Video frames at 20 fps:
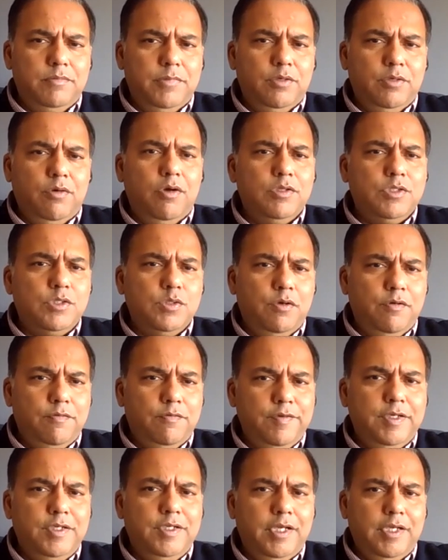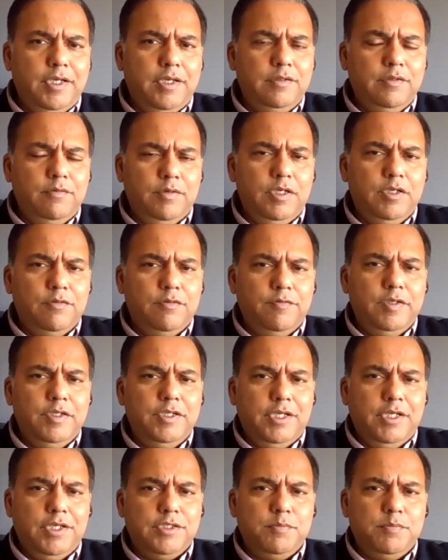you know, also of fintech, the world of
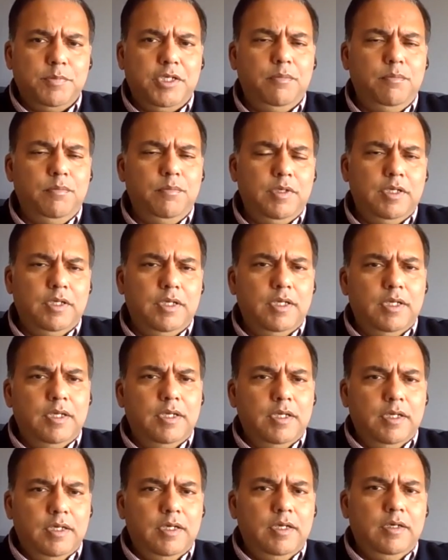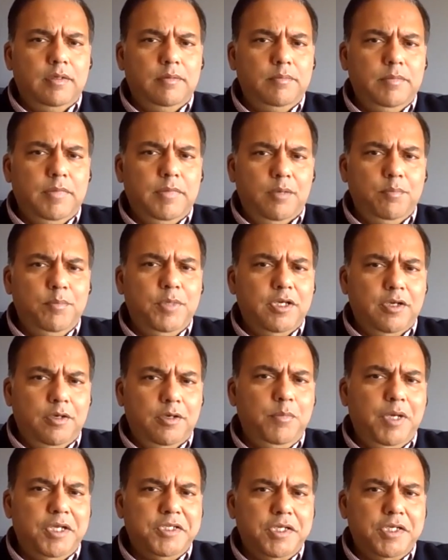fintech has become um, bigger
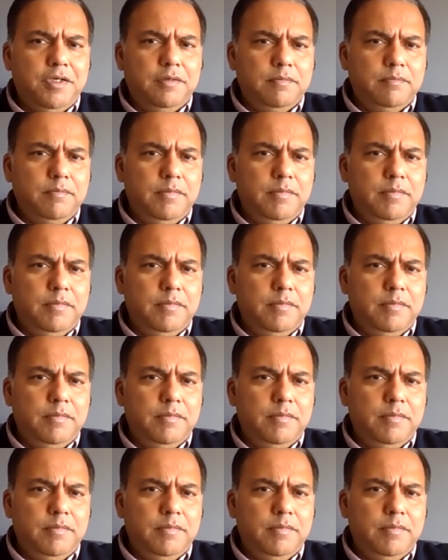and better,